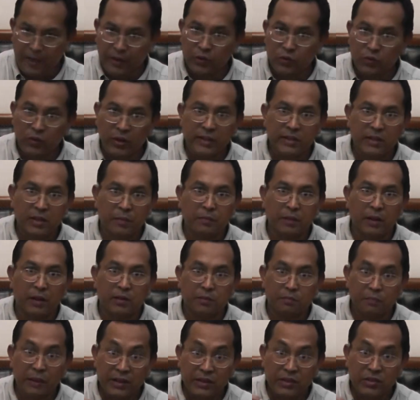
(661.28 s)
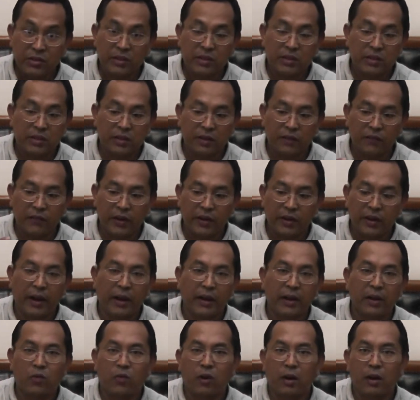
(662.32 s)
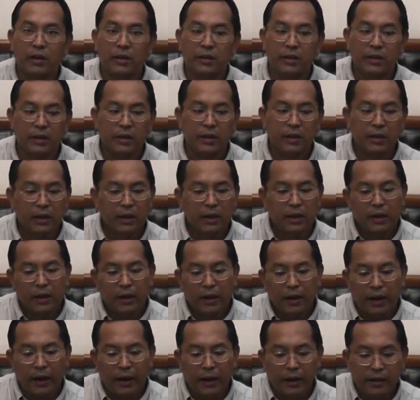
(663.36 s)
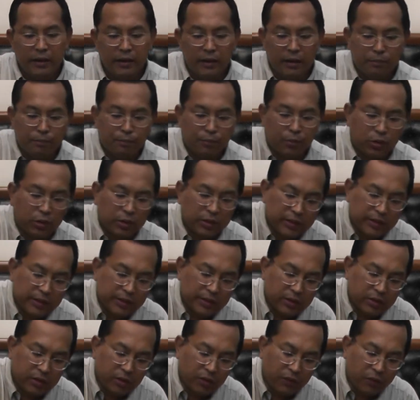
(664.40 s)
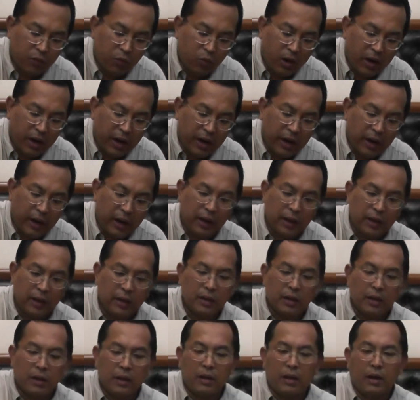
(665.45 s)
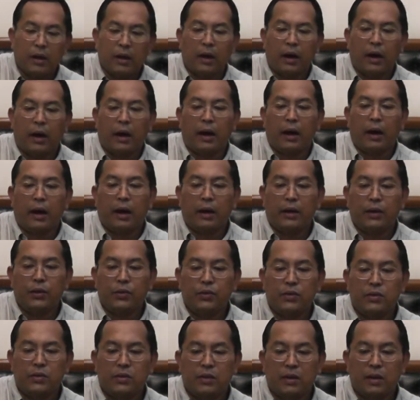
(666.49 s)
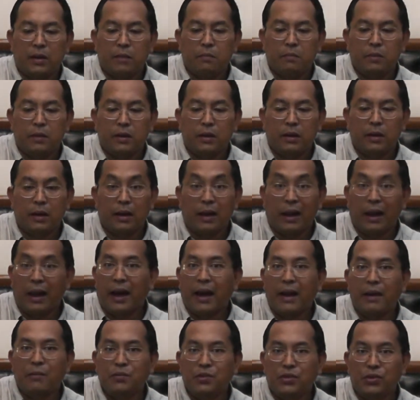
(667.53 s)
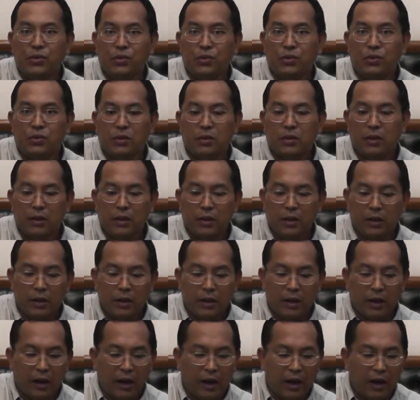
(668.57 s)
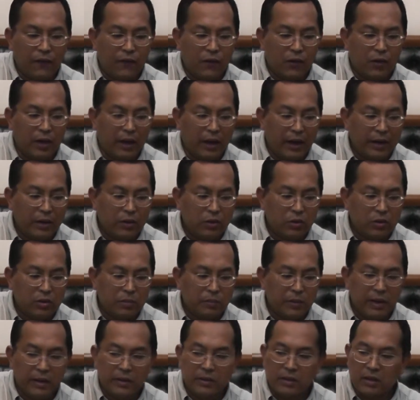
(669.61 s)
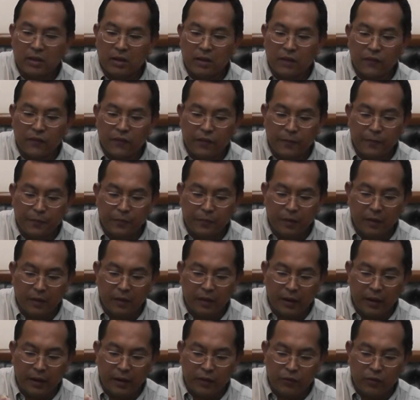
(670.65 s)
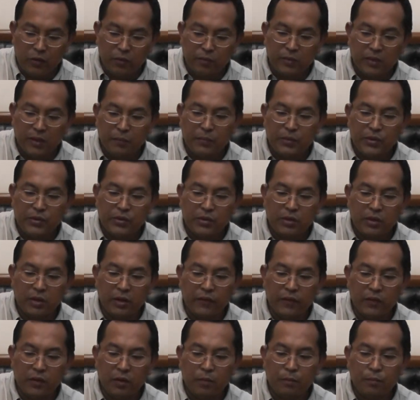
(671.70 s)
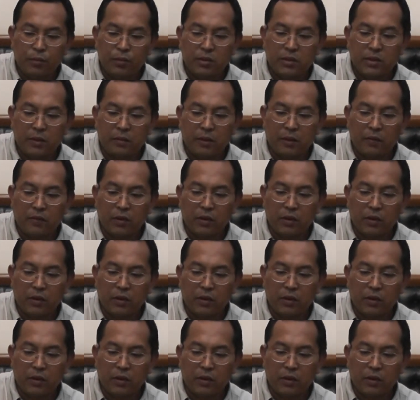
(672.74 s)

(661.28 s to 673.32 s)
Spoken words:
try something else. Make sure it's a very high quality. And the importance of why I use some lime juice. Avocados by itself at room temperature, if you don't put some